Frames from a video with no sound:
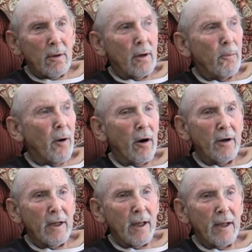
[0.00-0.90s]
a
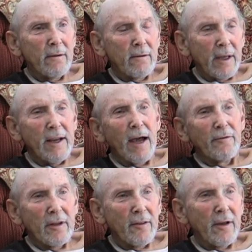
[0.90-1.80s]
party and they'd have it
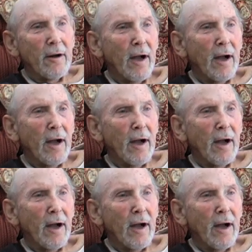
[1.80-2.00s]
in there.